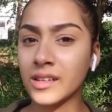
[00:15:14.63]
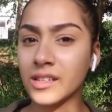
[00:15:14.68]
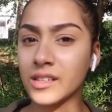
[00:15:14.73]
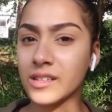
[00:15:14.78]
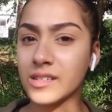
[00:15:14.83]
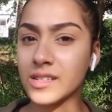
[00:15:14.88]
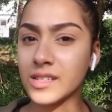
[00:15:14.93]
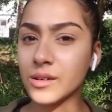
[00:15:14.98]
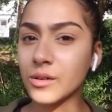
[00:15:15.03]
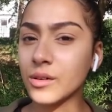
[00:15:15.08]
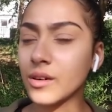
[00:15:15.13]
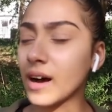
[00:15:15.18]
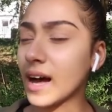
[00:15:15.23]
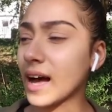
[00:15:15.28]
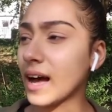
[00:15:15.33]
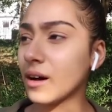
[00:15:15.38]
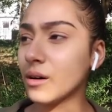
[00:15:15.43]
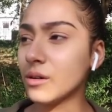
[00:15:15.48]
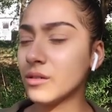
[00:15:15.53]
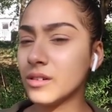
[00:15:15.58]
you still got
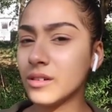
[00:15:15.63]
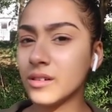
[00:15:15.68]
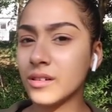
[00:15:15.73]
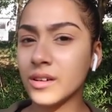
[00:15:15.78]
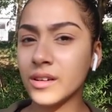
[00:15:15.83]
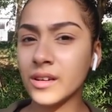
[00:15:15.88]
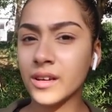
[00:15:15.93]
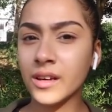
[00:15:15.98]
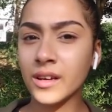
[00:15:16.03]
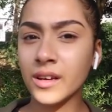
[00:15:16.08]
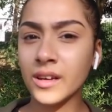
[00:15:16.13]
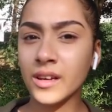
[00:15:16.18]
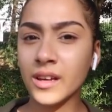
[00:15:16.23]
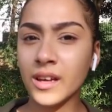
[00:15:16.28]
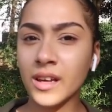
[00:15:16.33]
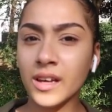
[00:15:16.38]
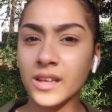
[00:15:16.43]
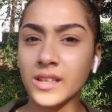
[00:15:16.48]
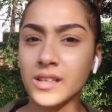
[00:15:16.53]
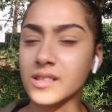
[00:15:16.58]
out
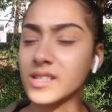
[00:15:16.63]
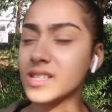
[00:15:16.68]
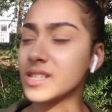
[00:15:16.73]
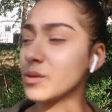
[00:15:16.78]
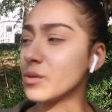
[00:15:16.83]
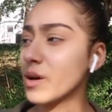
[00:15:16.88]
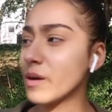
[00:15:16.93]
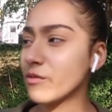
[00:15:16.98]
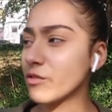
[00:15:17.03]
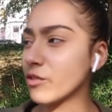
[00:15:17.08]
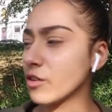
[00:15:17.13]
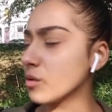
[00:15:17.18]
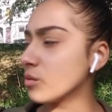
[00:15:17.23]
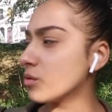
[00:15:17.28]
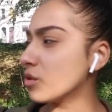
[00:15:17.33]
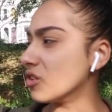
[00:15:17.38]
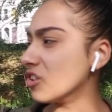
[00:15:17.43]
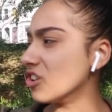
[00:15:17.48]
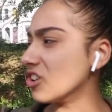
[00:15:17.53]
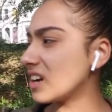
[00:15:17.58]
you still went for a
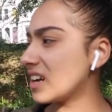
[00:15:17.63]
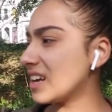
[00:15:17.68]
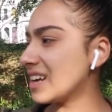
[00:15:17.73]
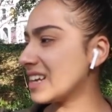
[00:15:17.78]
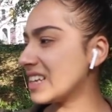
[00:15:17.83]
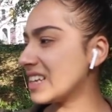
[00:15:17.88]
walk